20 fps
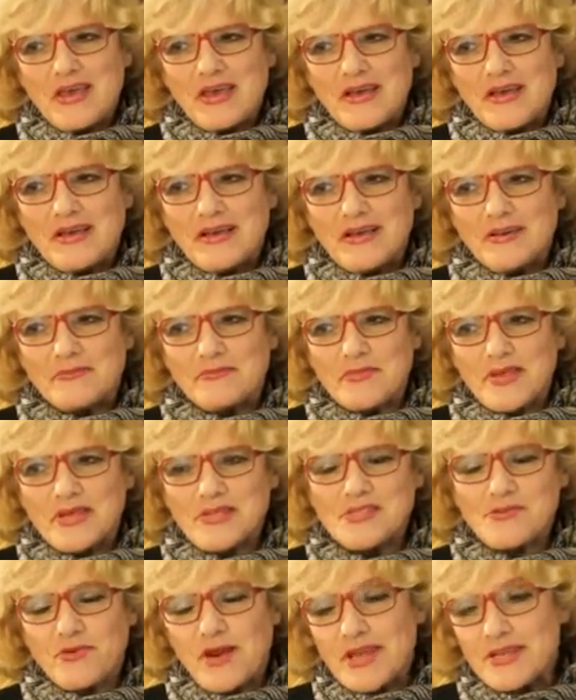
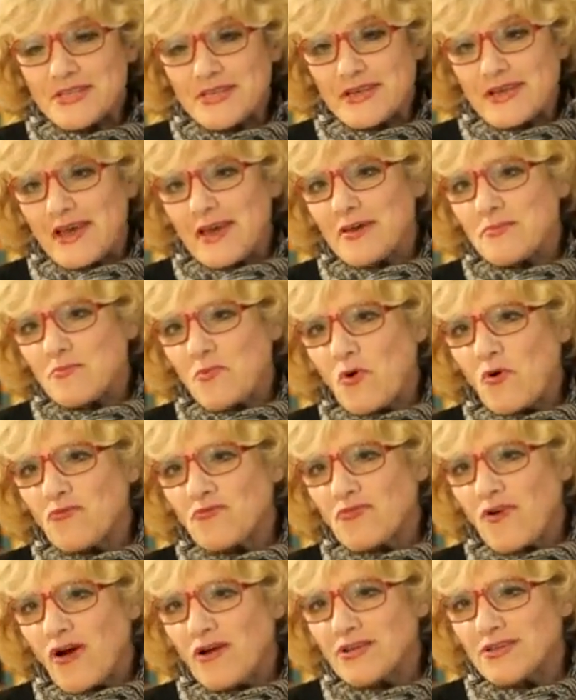As a writer, I'm more
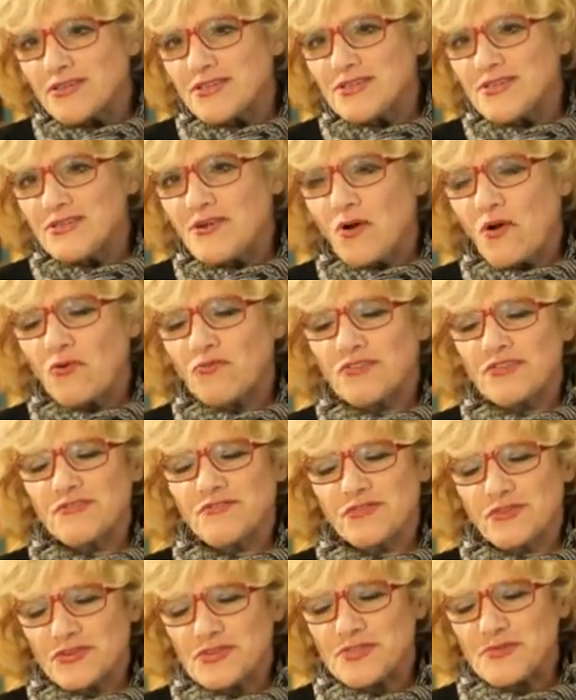fond of the
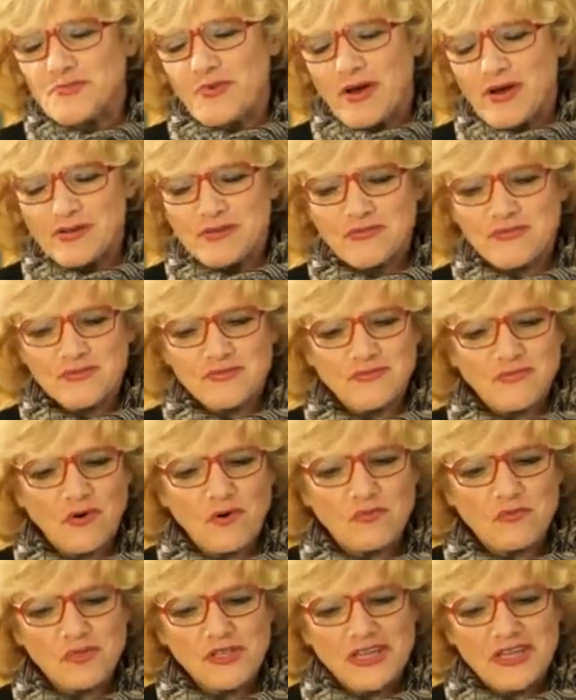first part of the
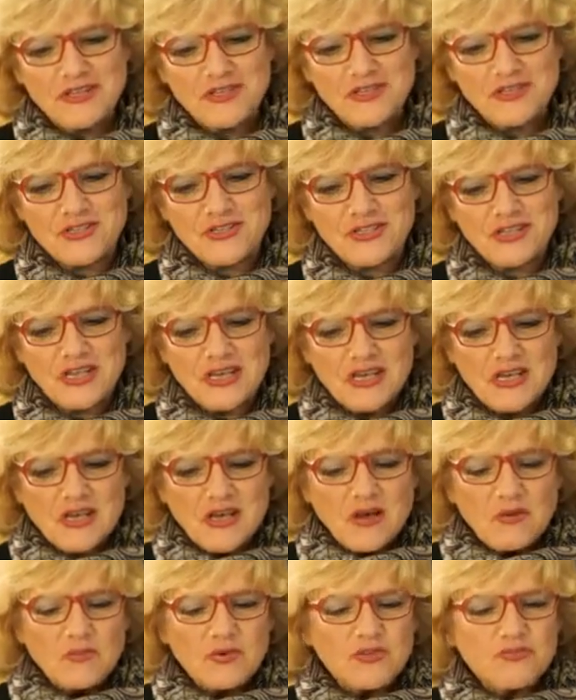formulation.
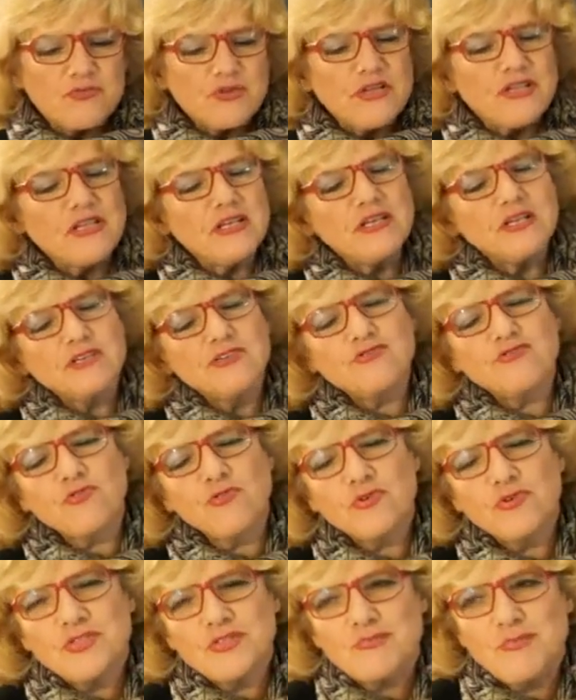What really
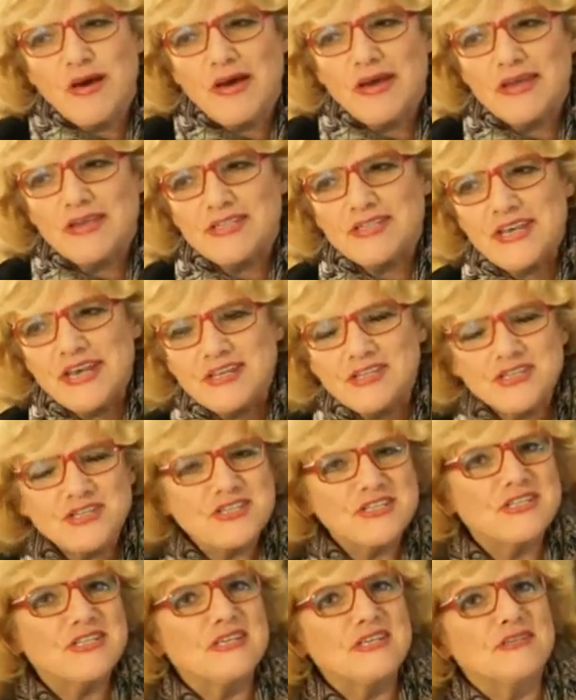draws my
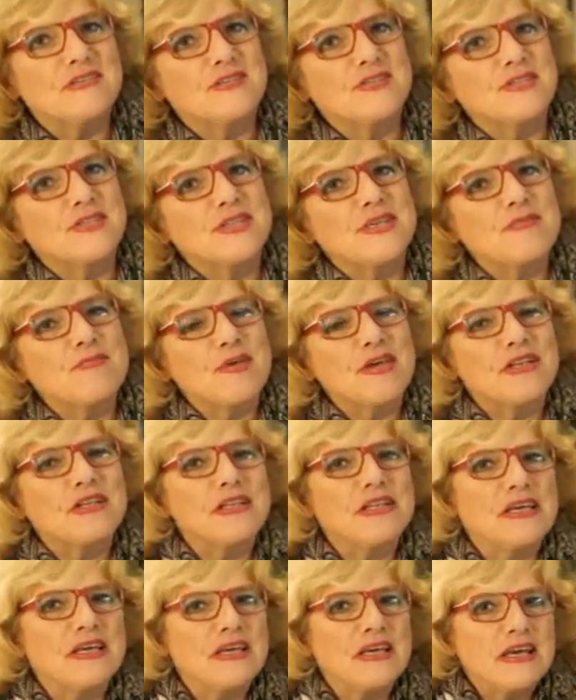attention is
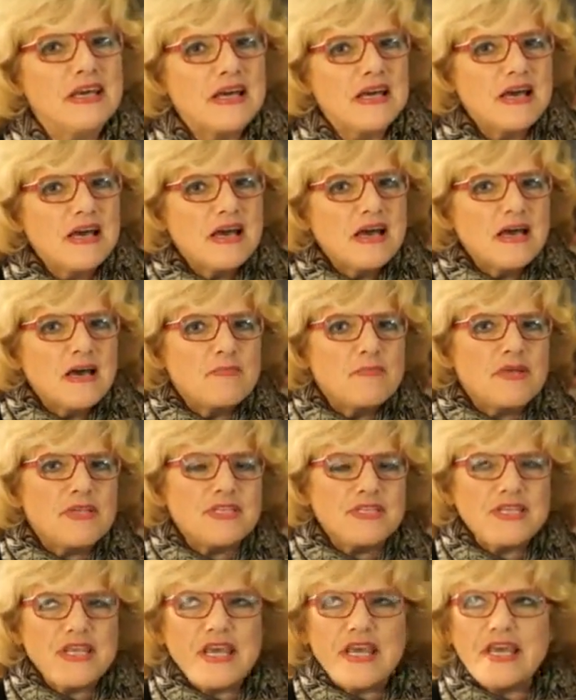seemingly
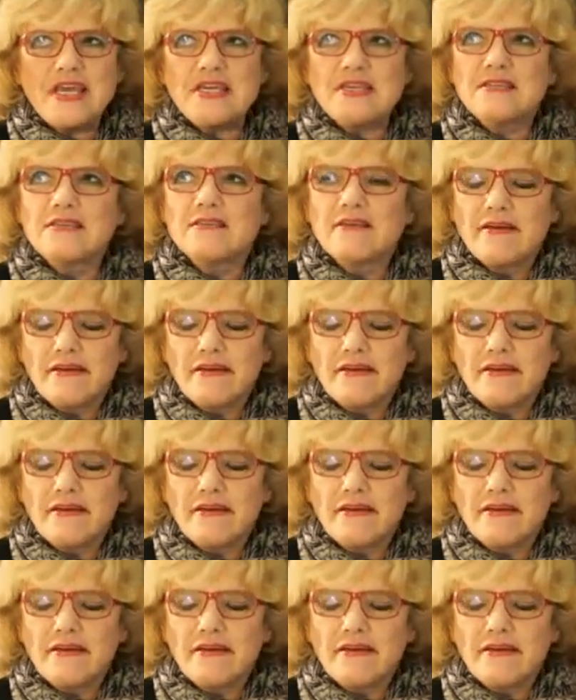mundane,